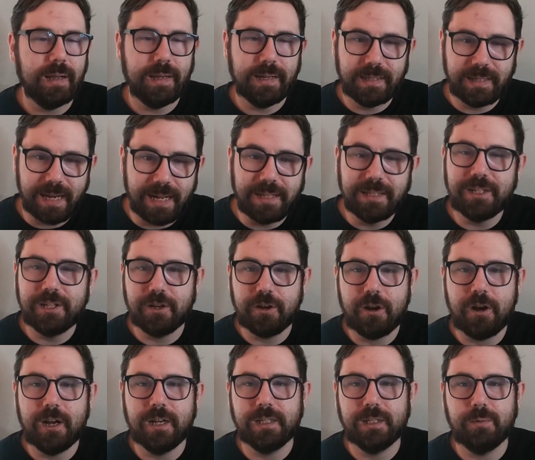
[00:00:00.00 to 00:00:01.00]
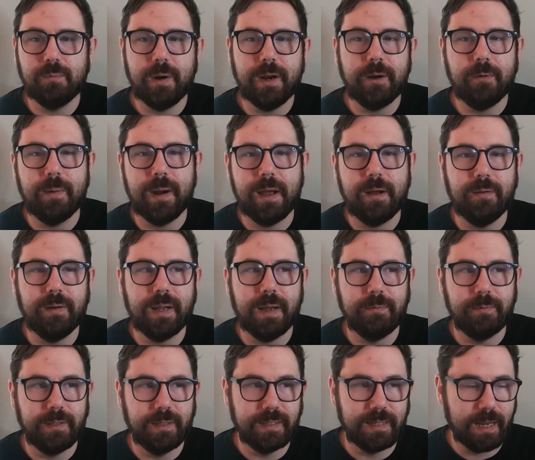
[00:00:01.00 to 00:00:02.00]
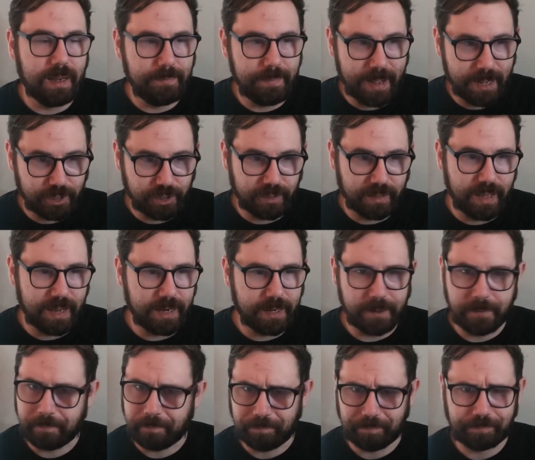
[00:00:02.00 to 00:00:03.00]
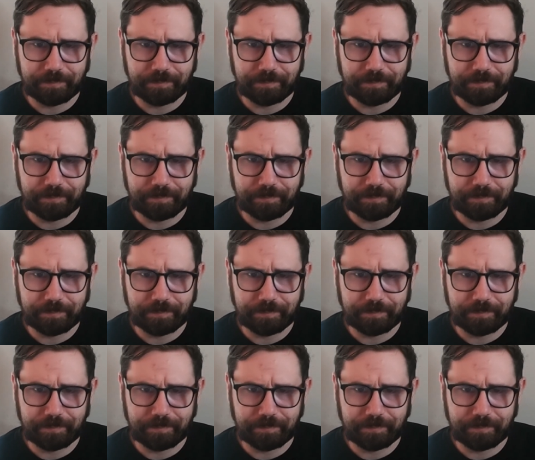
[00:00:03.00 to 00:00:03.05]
It tends to cost right around, I would imagine, like